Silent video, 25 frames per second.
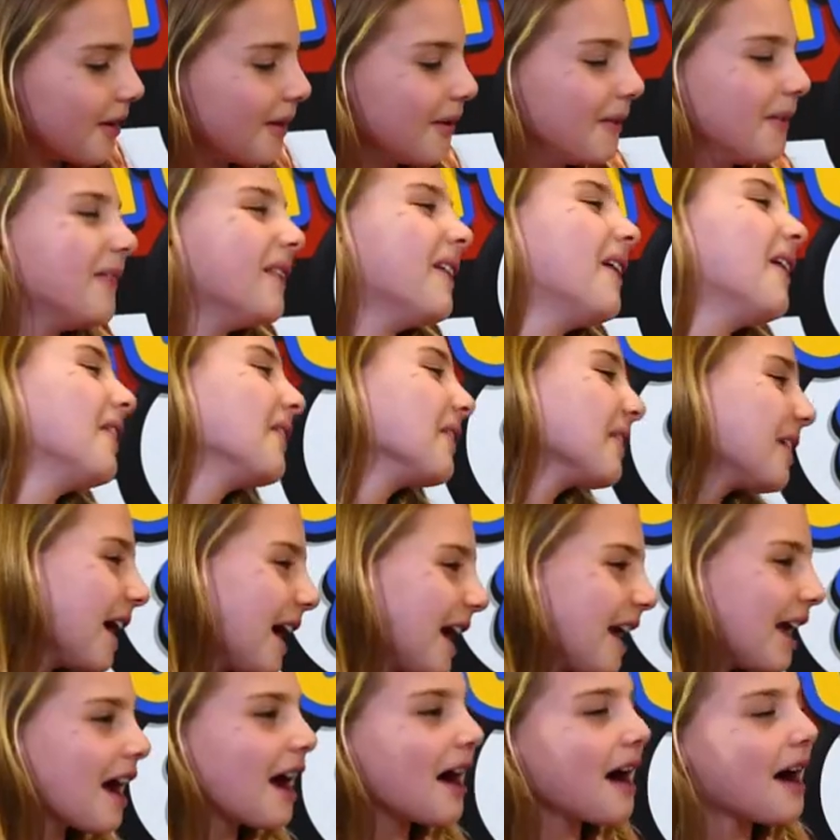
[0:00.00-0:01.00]
Oh,
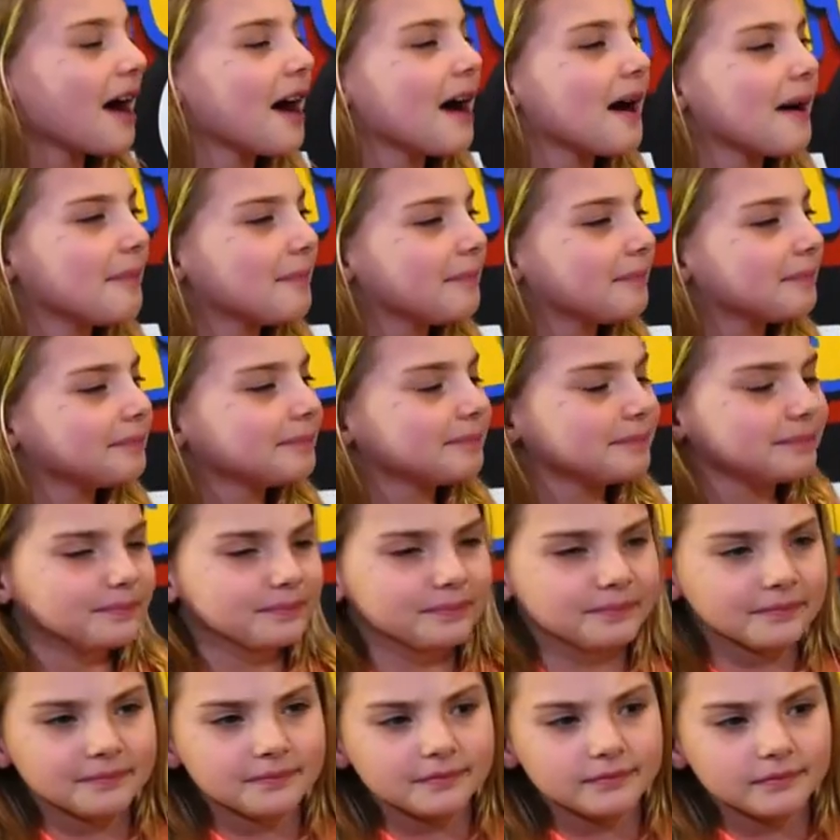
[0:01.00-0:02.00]
okay. And um, the
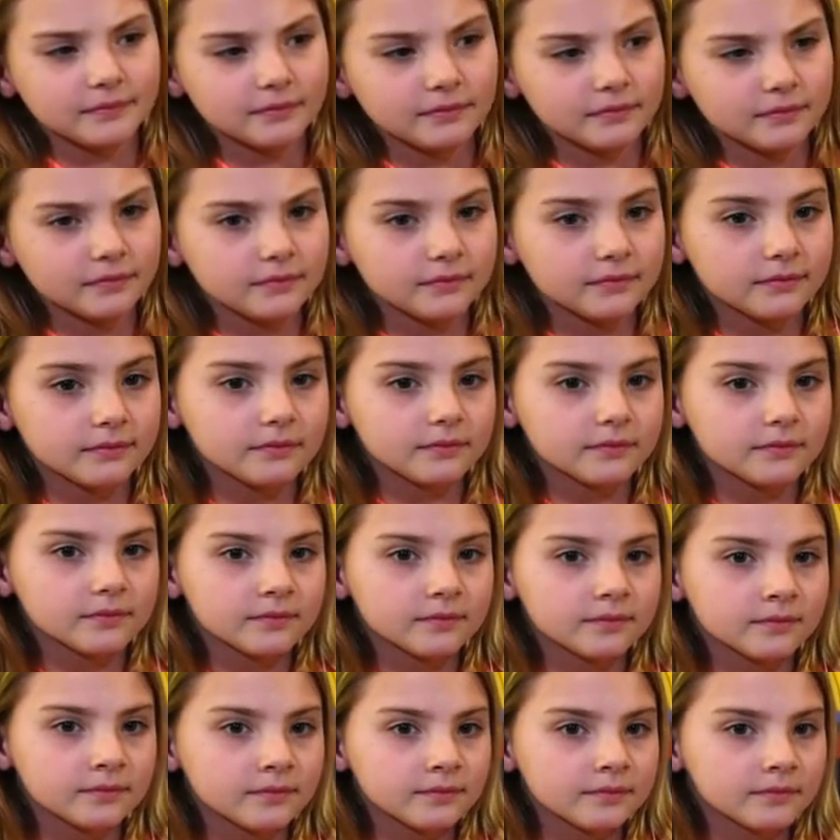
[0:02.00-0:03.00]
turning the butter
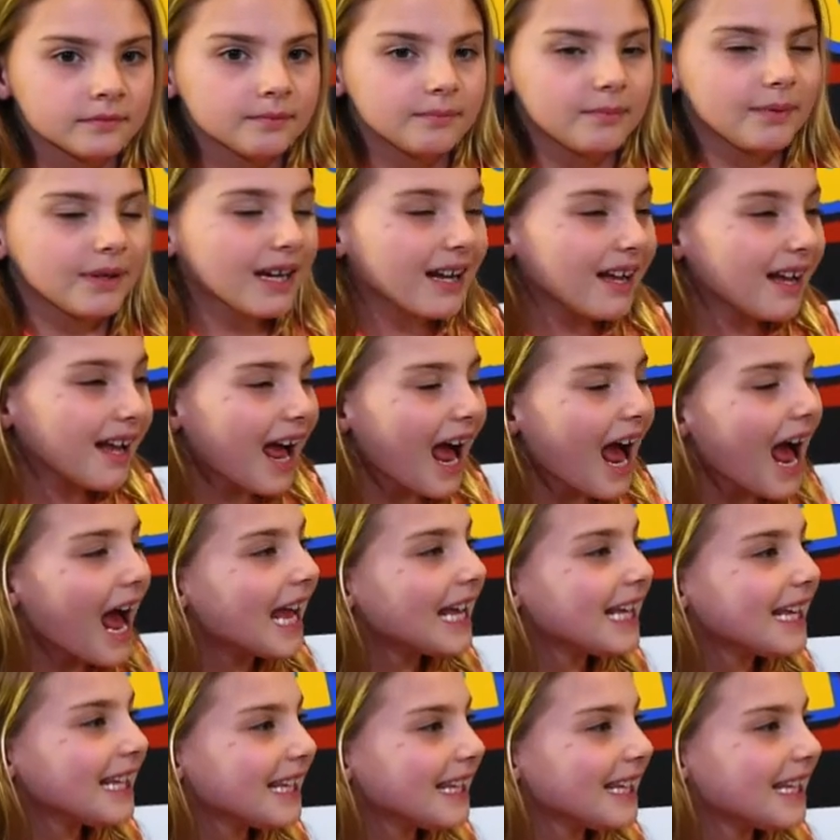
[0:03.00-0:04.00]
but
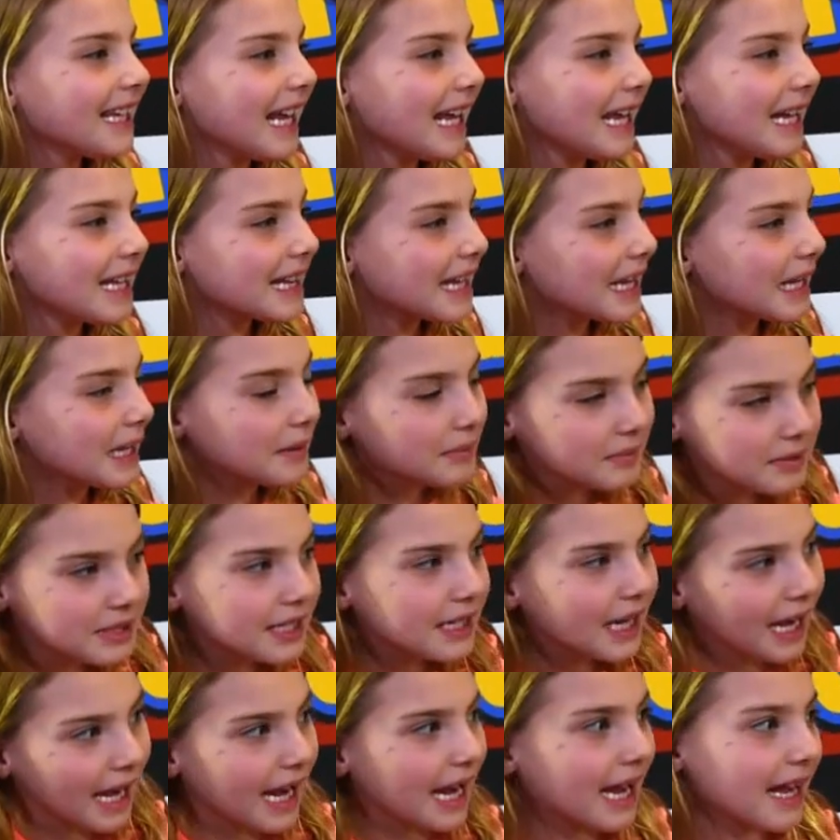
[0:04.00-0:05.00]
I can't take him to
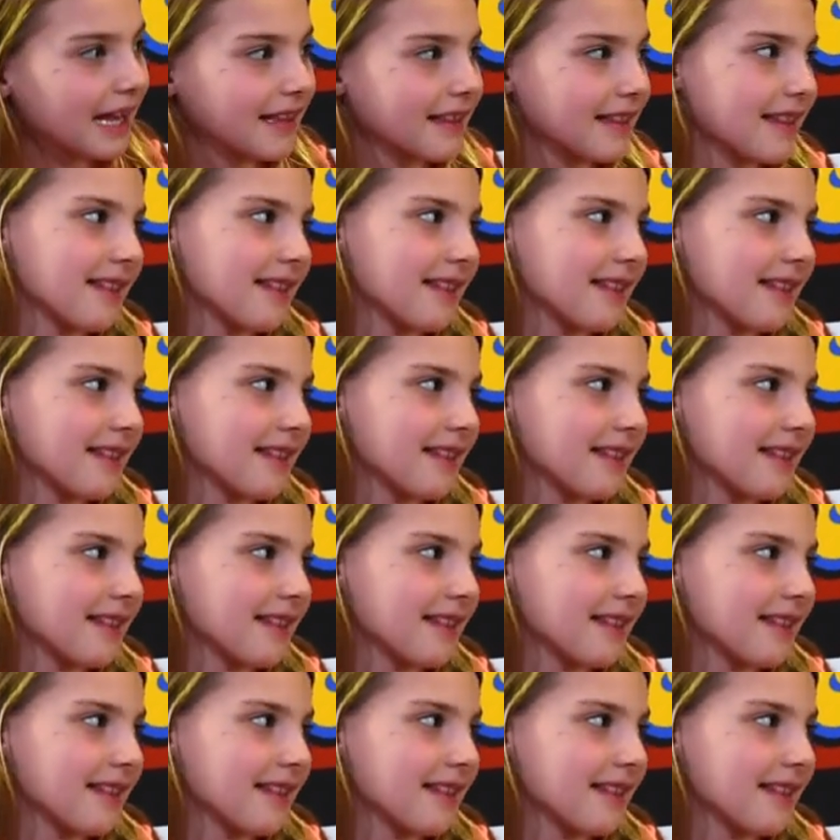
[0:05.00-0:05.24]
dance.